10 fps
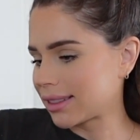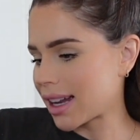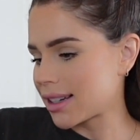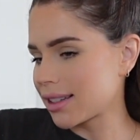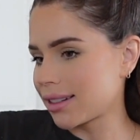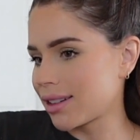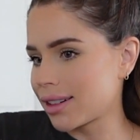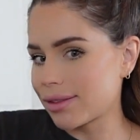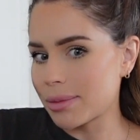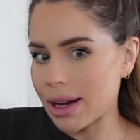I just don't know
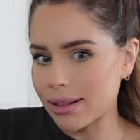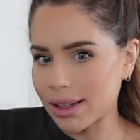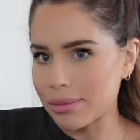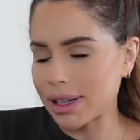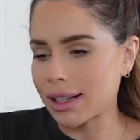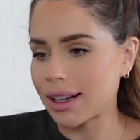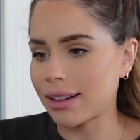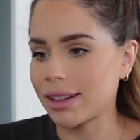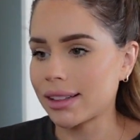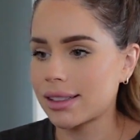enough about it, but
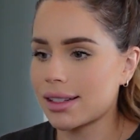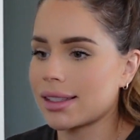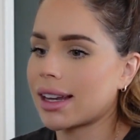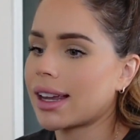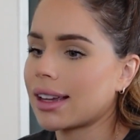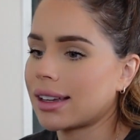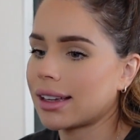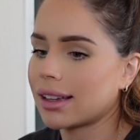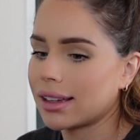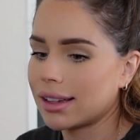I'd rather just like
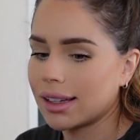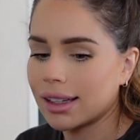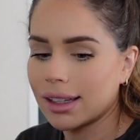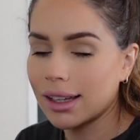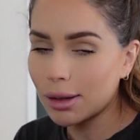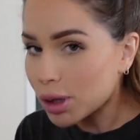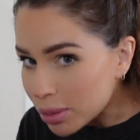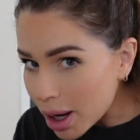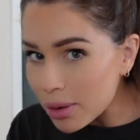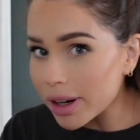keep all
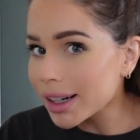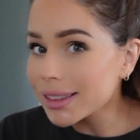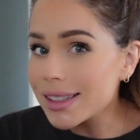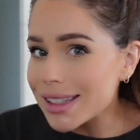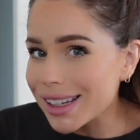my organs.